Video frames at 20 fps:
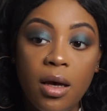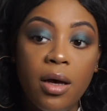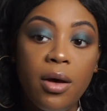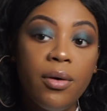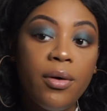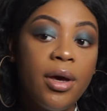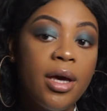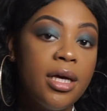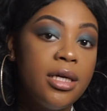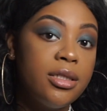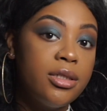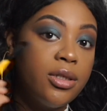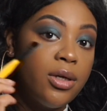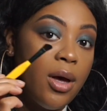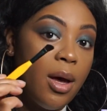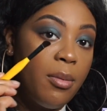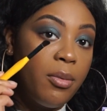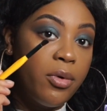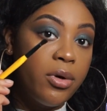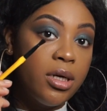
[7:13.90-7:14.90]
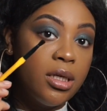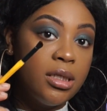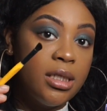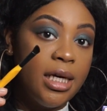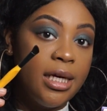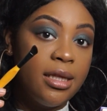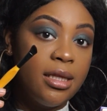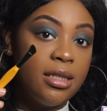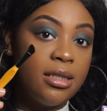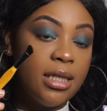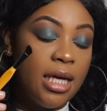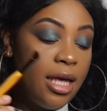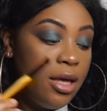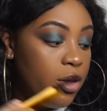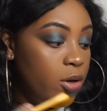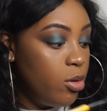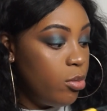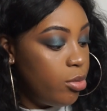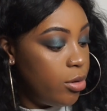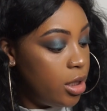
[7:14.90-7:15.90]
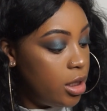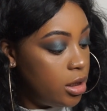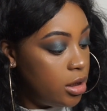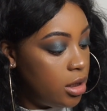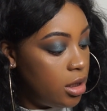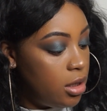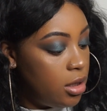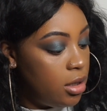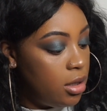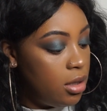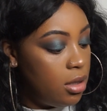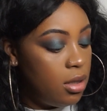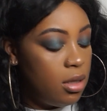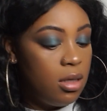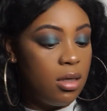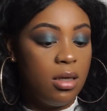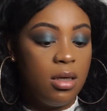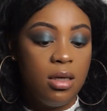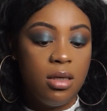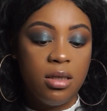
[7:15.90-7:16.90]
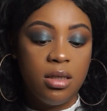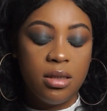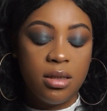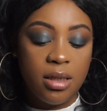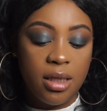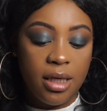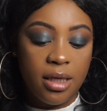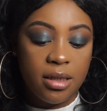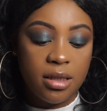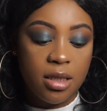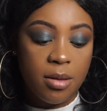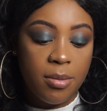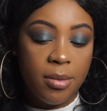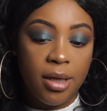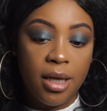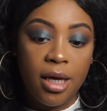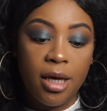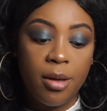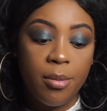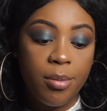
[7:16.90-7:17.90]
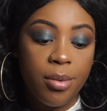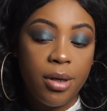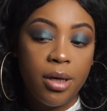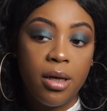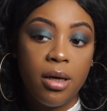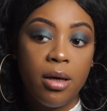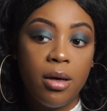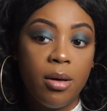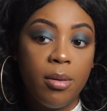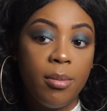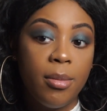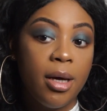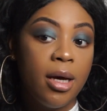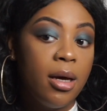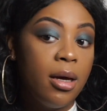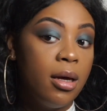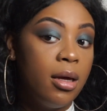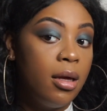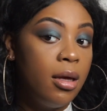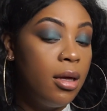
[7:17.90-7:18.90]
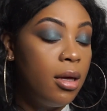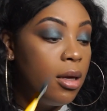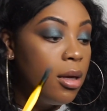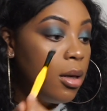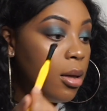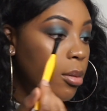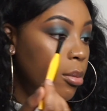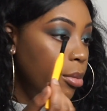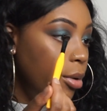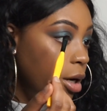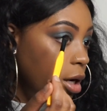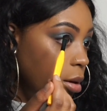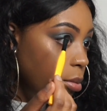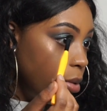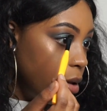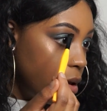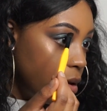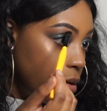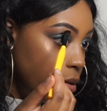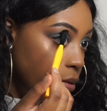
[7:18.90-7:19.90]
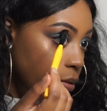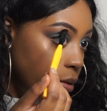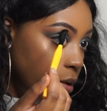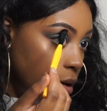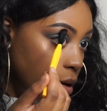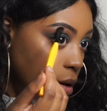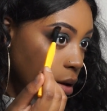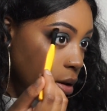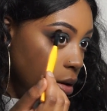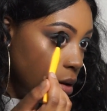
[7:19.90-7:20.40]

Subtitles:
Okay, so I'm going to take this angle brush and just take some of that and put it on my brow bone.